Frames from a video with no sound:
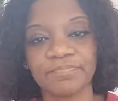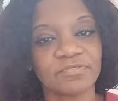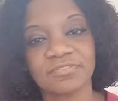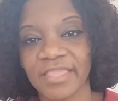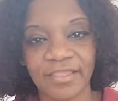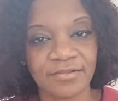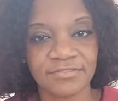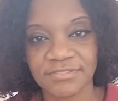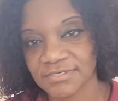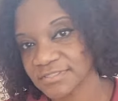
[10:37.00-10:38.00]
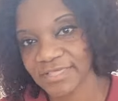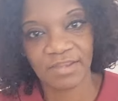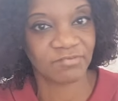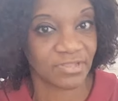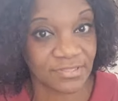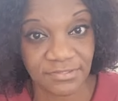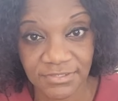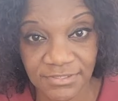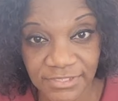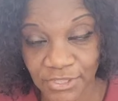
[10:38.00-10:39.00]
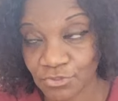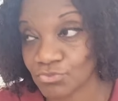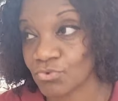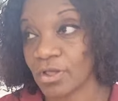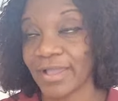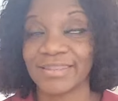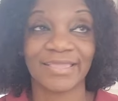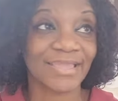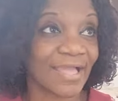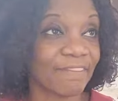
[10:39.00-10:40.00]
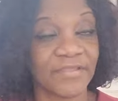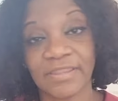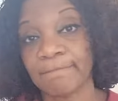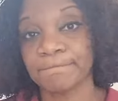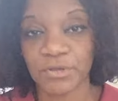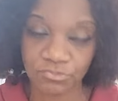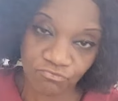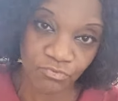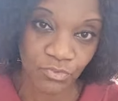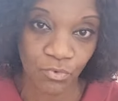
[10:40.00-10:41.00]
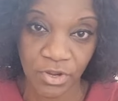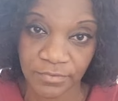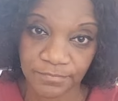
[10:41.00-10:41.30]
the stairs because the elevator is taking too long. And I got there and I bust through the door.